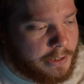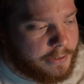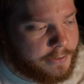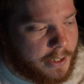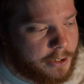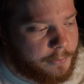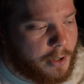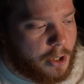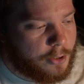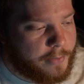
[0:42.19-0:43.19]
Down at the
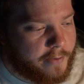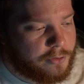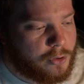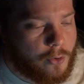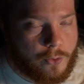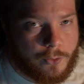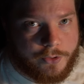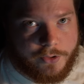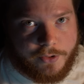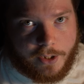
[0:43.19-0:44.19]
bottom we have a totals
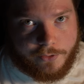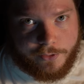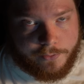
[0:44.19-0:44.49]
section.